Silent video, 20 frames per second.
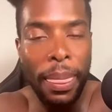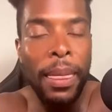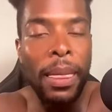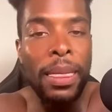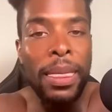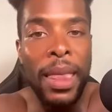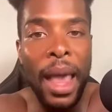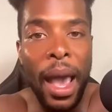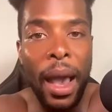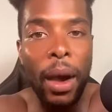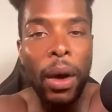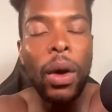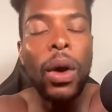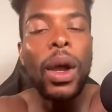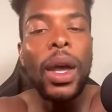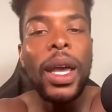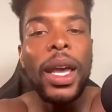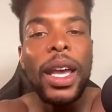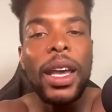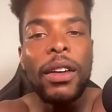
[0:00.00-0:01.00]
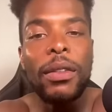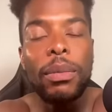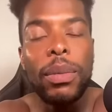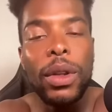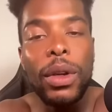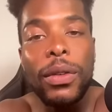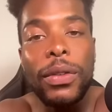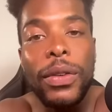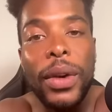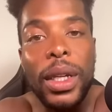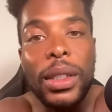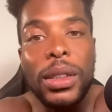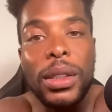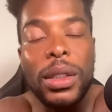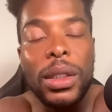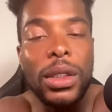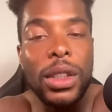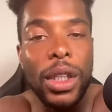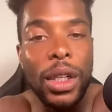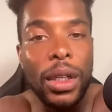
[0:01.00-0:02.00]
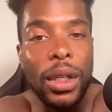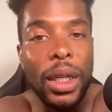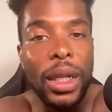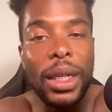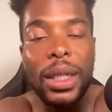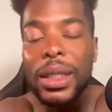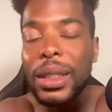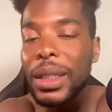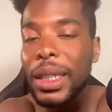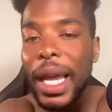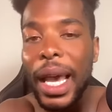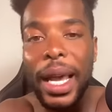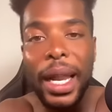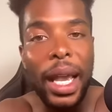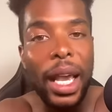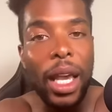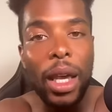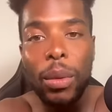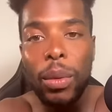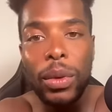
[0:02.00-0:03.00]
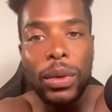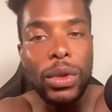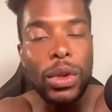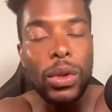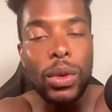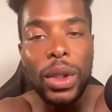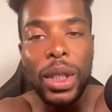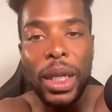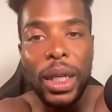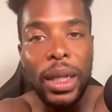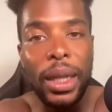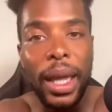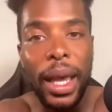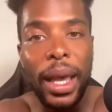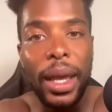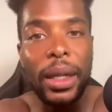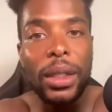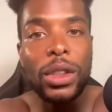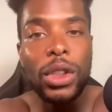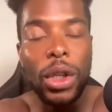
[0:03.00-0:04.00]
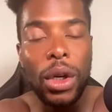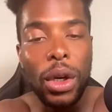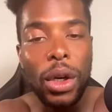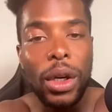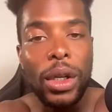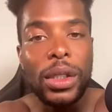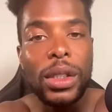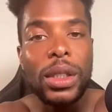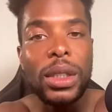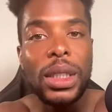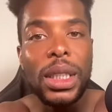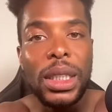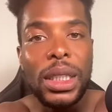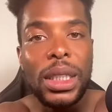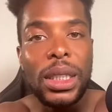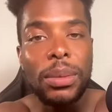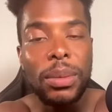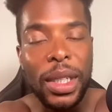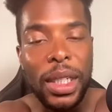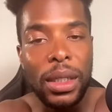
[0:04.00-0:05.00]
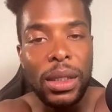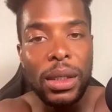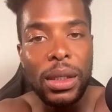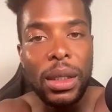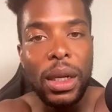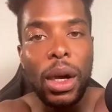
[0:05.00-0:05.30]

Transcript: Now, if Blueface's attorney is not able to get that charge dismissed